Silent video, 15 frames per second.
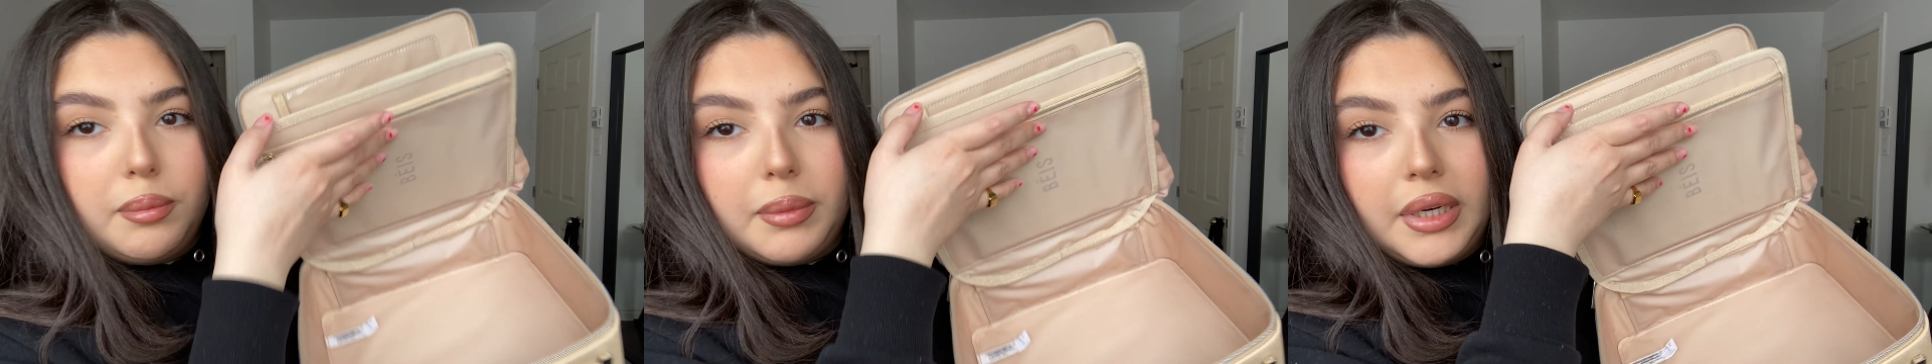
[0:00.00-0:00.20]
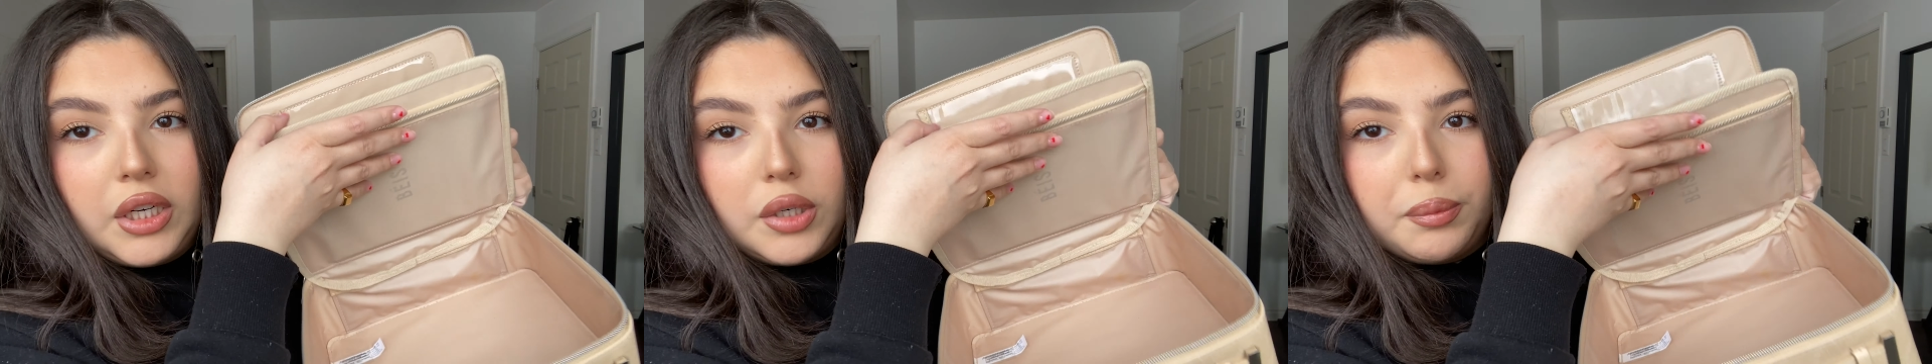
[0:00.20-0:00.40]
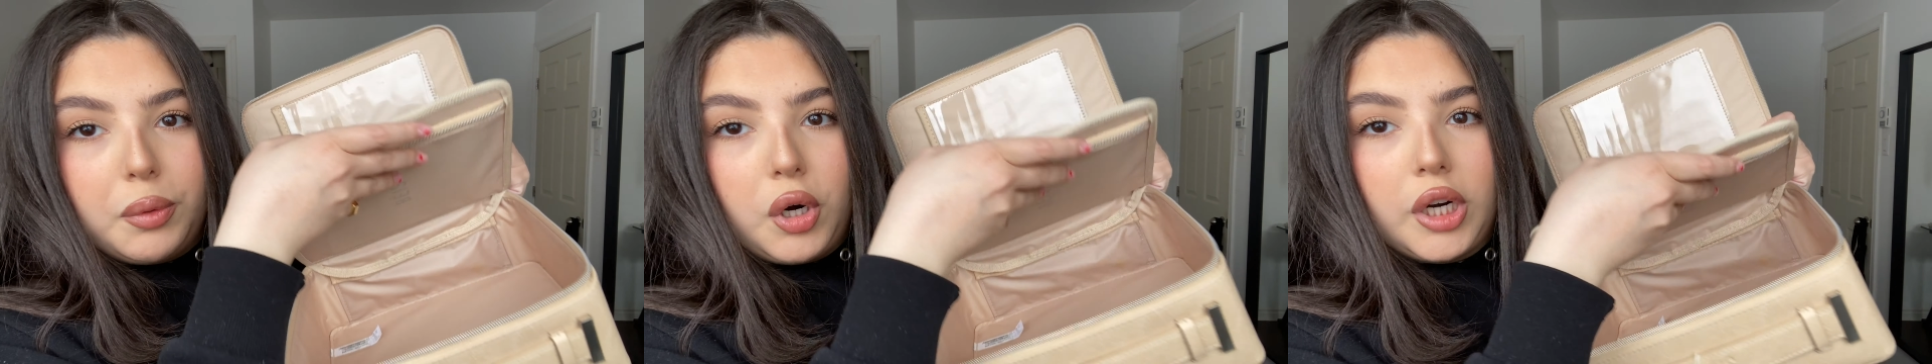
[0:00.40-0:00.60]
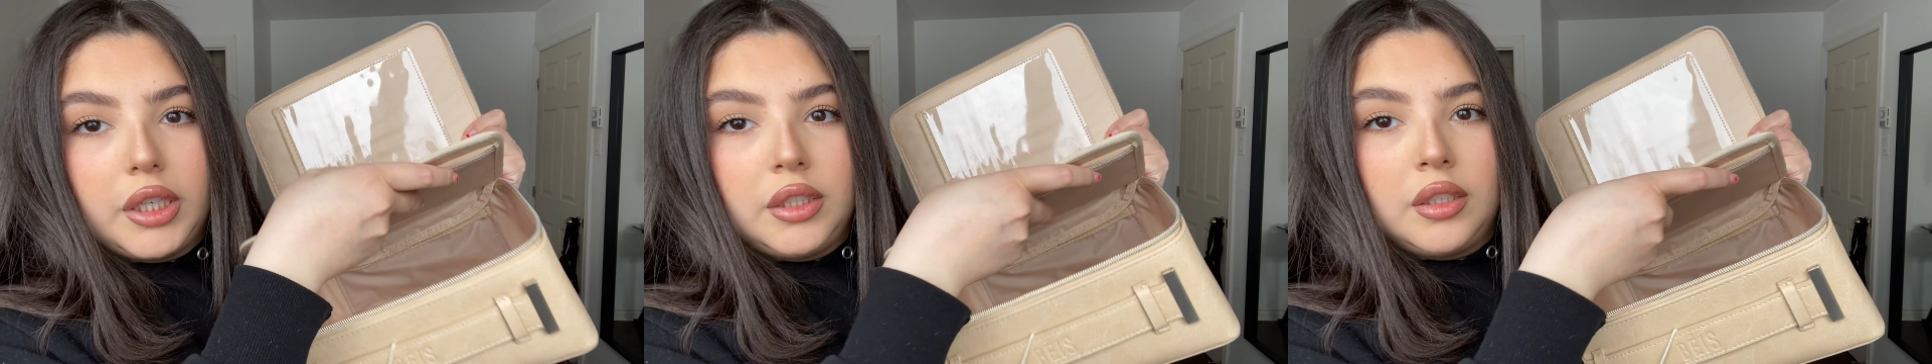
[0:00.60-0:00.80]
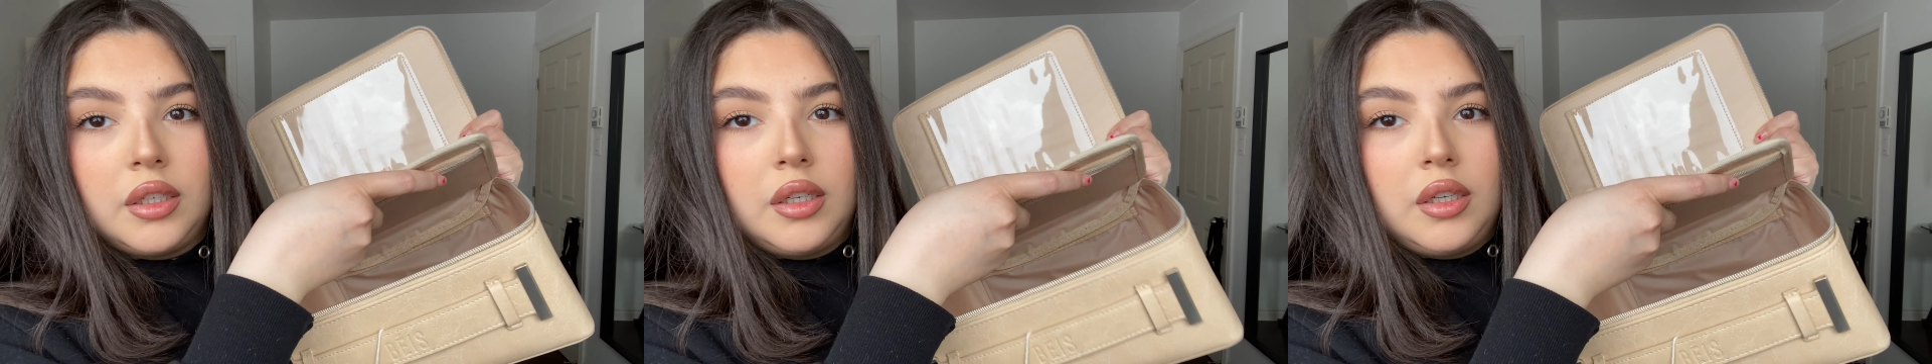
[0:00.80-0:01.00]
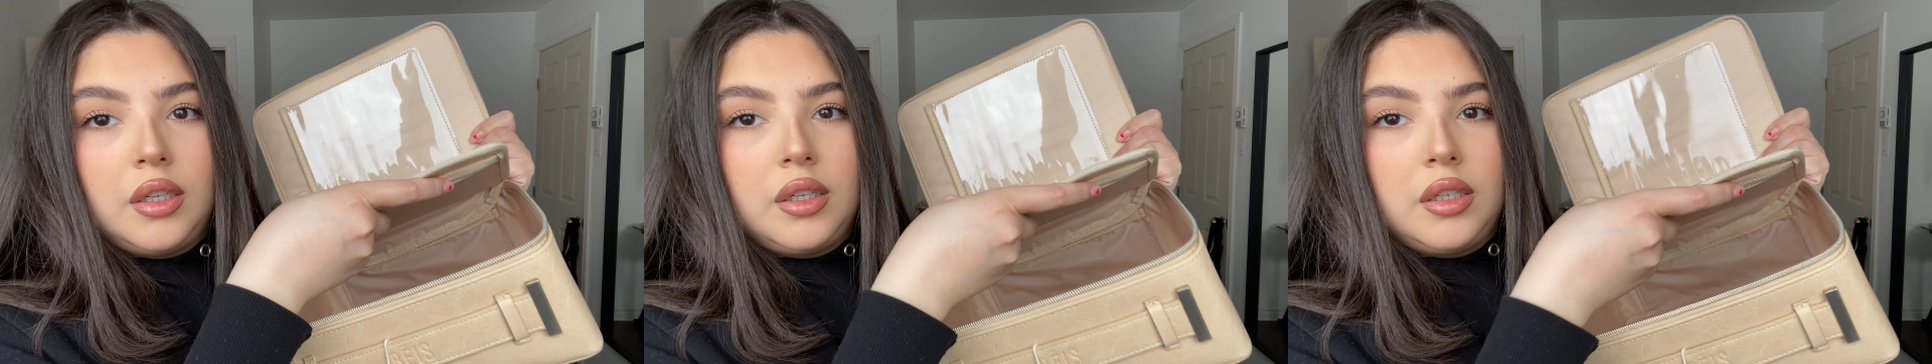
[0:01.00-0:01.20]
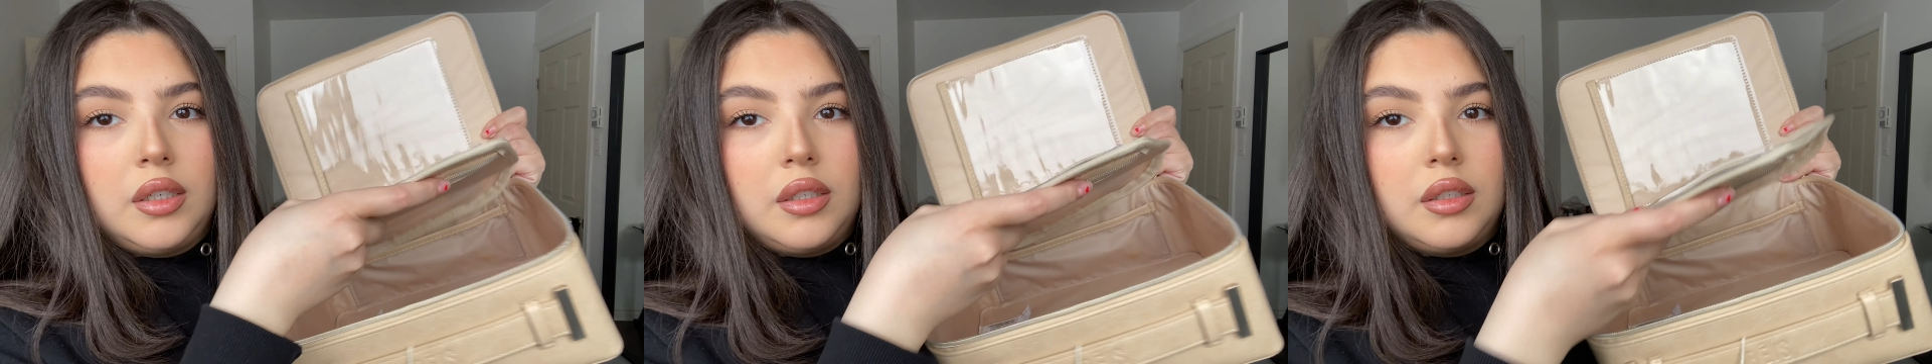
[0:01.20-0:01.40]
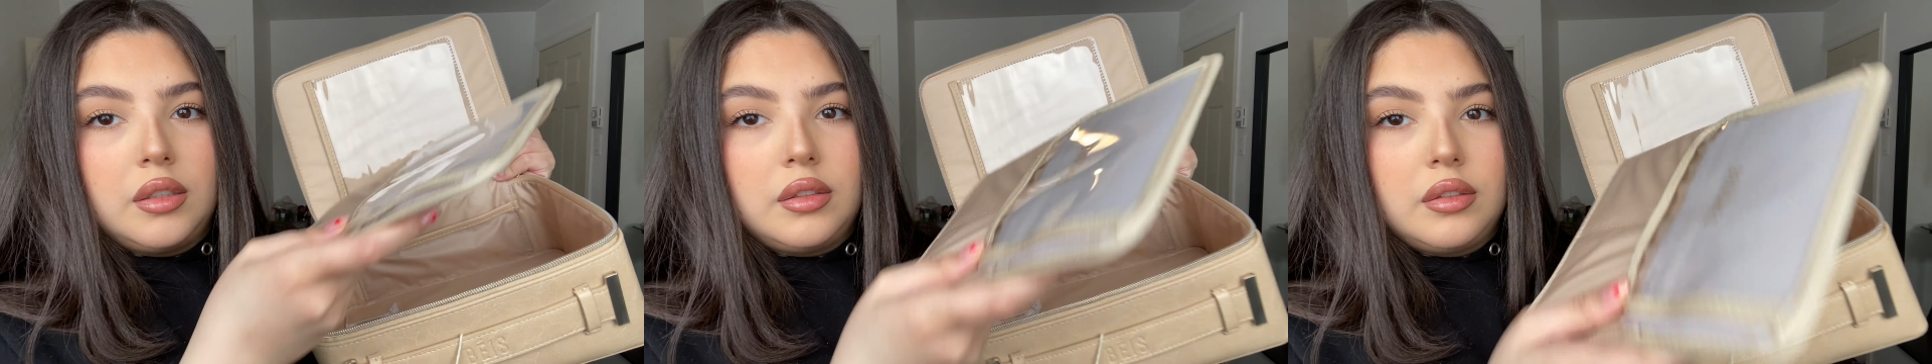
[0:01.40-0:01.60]
mirror part,
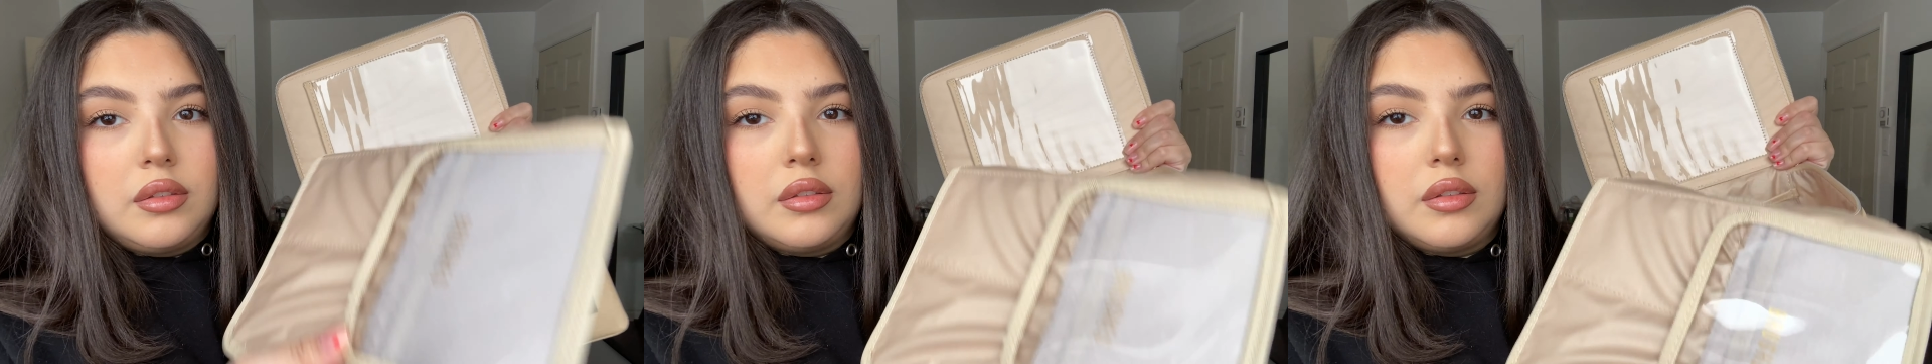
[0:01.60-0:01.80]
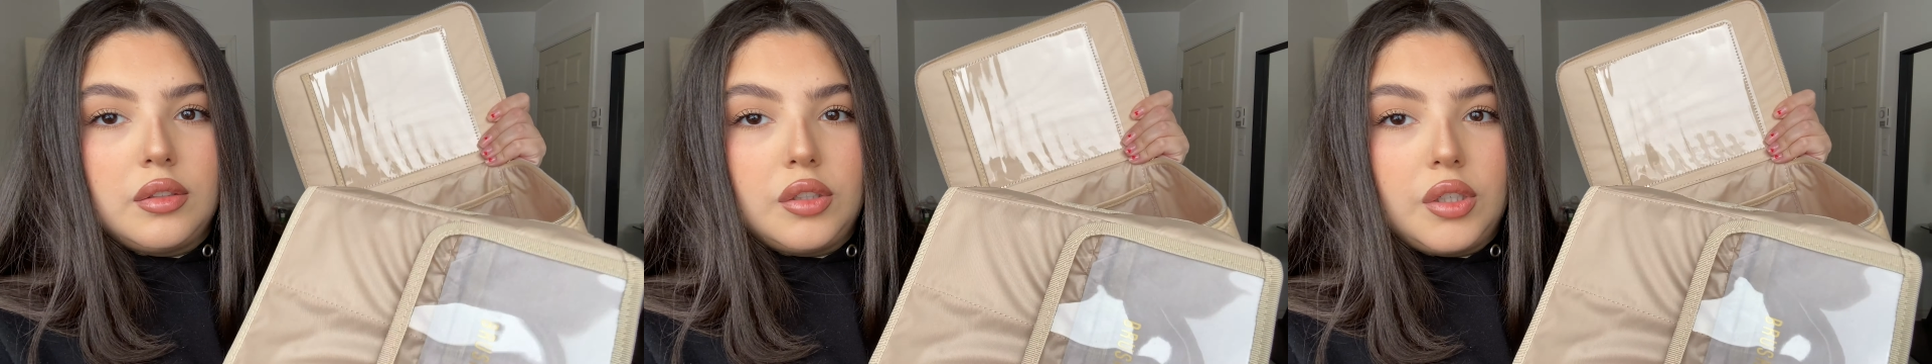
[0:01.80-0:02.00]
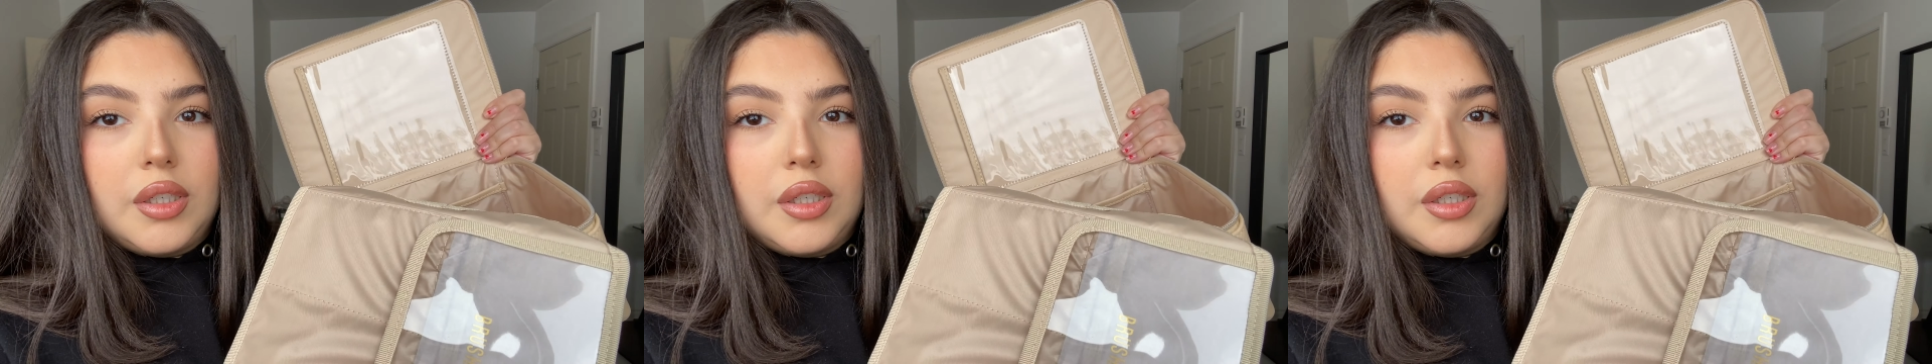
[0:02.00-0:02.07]
you